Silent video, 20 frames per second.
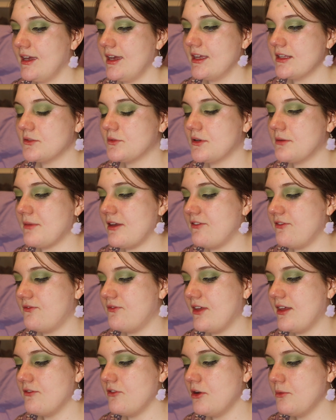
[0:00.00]
It's one of my
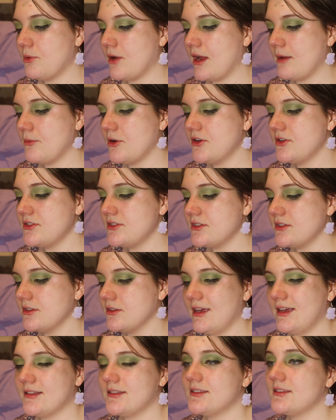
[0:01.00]
favorite primers.
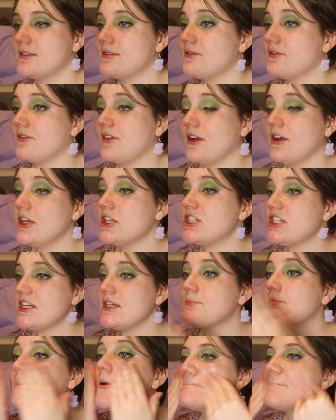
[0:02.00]
It's very
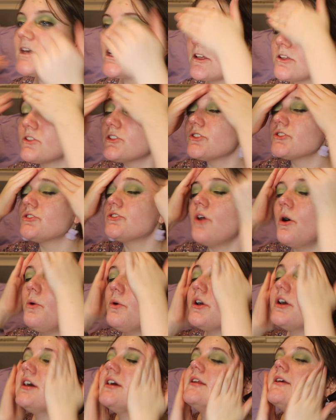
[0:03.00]
cheap, but it's so
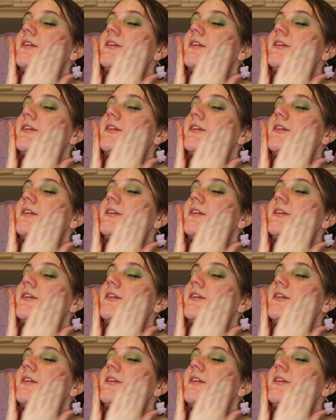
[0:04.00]
good.